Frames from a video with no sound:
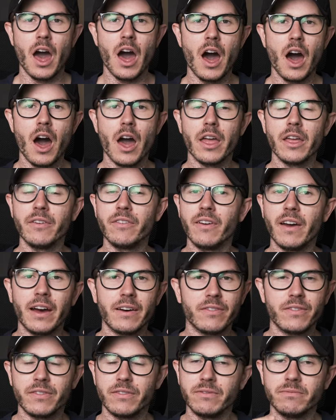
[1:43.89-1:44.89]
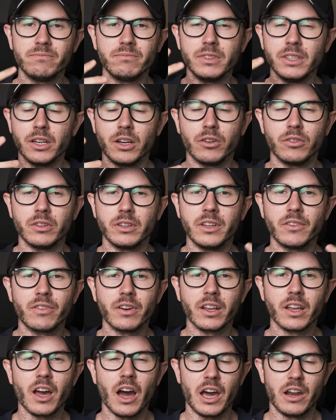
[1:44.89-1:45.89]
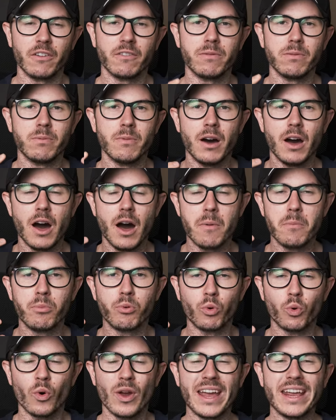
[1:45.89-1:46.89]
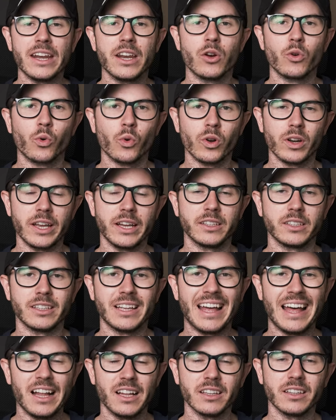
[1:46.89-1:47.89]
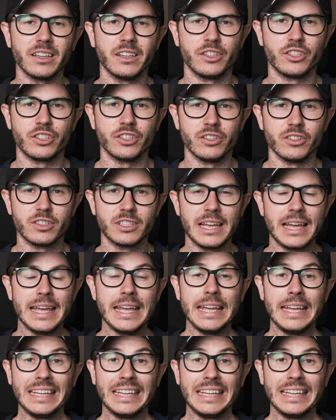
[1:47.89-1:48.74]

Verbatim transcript: uh, if you have you know different kind of uh, brain related health issues,